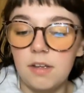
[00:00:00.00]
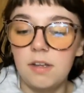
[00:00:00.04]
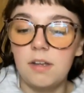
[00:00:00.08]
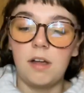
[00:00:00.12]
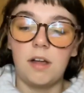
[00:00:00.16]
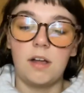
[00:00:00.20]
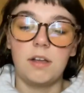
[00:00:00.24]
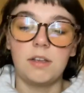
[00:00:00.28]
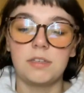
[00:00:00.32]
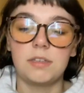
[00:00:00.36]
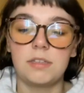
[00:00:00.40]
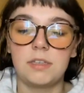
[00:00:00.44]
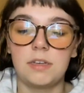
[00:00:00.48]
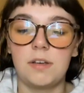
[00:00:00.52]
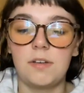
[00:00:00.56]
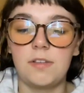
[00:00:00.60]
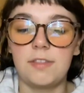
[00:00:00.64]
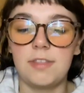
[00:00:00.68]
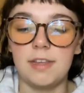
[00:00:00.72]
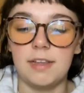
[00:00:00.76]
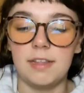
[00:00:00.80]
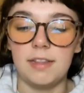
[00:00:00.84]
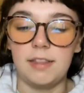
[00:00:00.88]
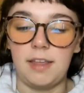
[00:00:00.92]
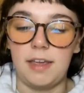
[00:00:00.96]
Also
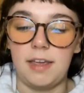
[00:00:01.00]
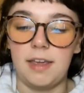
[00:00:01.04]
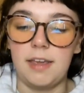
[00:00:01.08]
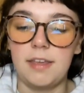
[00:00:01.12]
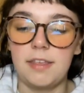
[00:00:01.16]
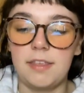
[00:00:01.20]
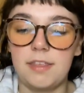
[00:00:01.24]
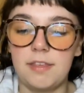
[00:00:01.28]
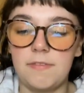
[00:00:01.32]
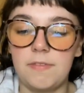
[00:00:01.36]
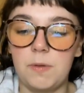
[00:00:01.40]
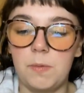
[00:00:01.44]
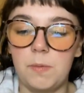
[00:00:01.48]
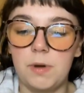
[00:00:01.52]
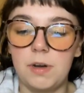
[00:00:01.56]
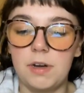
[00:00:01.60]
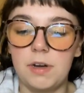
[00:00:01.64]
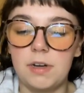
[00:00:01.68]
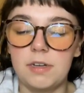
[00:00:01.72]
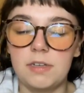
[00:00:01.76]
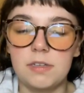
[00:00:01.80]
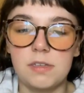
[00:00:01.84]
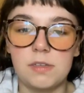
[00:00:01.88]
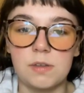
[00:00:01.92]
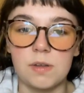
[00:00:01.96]
the length of the
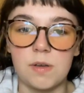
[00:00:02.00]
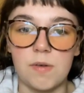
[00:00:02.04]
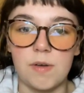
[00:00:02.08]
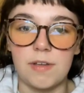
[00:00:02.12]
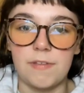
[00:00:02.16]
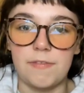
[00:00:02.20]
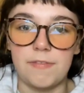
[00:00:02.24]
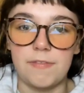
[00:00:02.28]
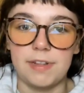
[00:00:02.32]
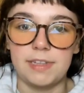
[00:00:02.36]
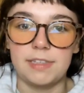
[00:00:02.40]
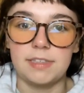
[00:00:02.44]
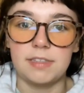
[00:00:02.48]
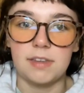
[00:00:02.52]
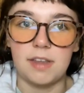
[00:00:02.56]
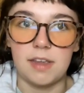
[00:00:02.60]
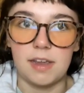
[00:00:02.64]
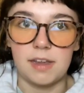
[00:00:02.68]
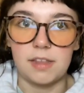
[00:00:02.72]
work, so if it's